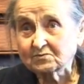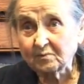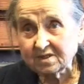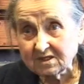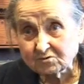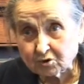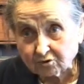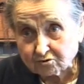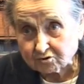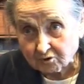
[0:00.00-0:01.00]
being
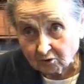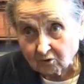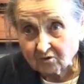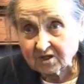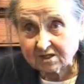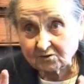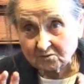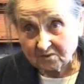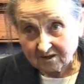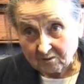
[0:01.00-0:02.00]
sure that you
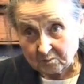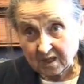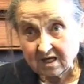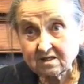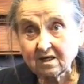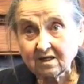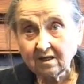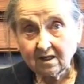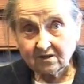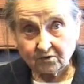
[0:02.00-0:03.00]
were obeying
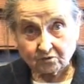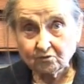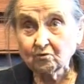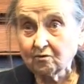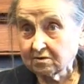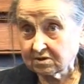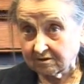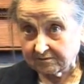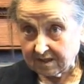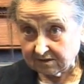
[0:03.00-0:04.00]
the rules
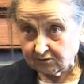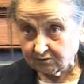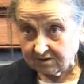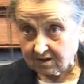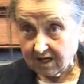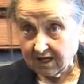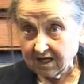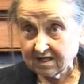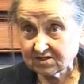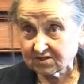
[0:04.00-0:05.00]
of how to
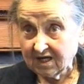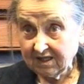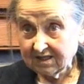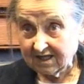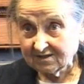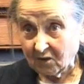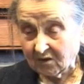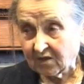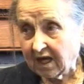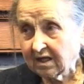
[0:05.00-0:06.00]
dress and
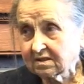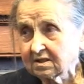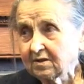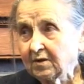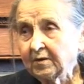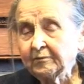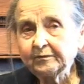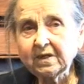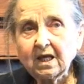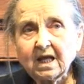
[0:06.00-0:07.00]
all that.
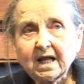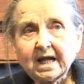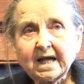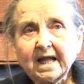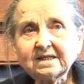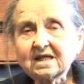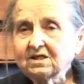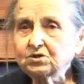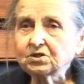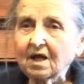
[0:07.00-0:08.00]
And
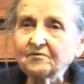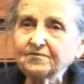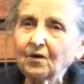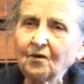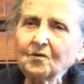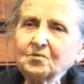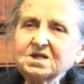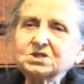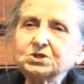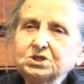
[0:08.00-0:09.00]
I've
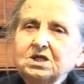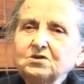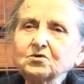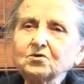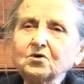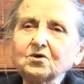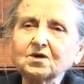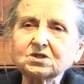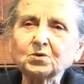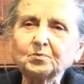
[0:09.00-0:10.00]
always seen her
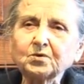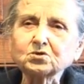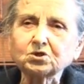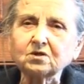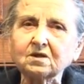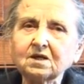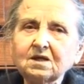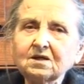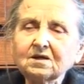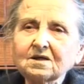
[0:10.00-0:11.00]
as a person
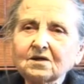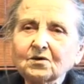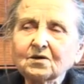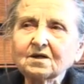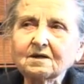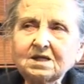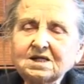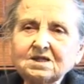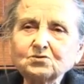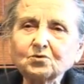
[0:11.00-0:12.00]

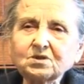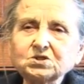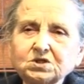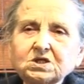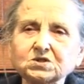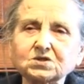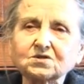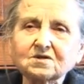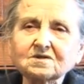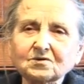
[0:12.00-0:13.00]
ready to resist
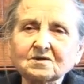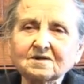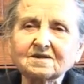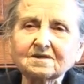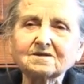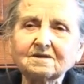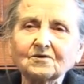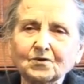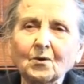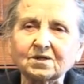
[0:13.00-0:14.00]
the
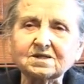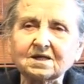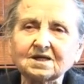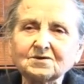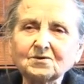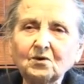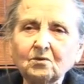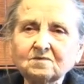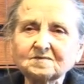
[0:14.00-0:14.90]
authority, you know.